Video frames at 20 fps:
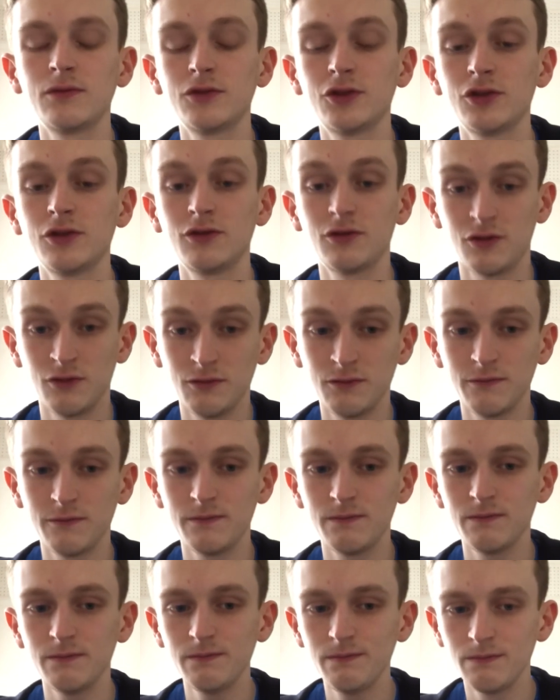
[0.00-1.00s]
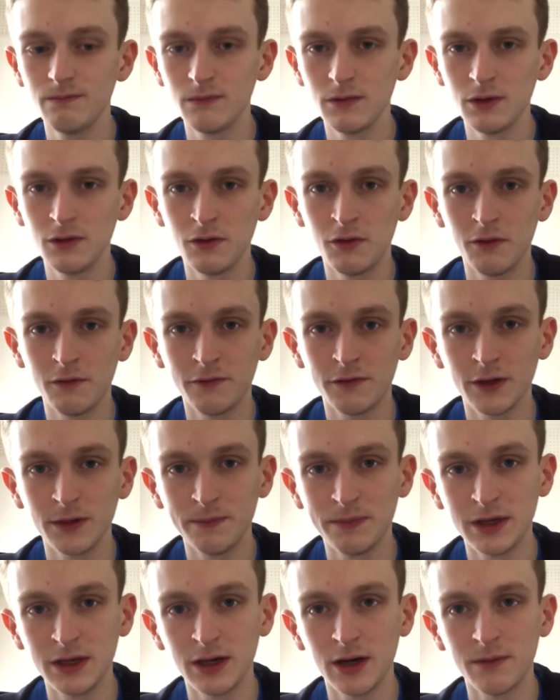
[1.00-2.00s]
Should
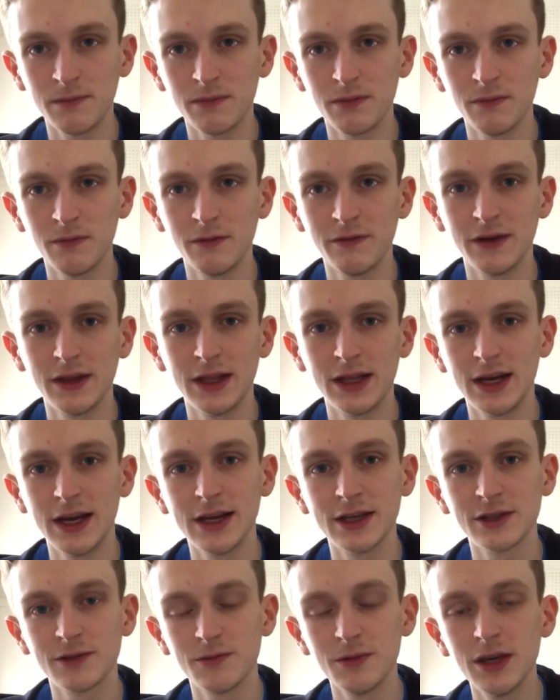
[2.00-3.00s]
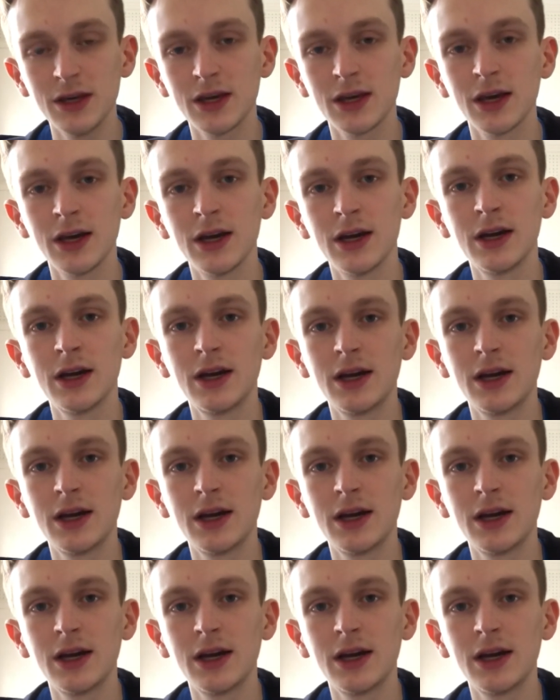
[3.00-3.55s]
hopefully be up within the next week.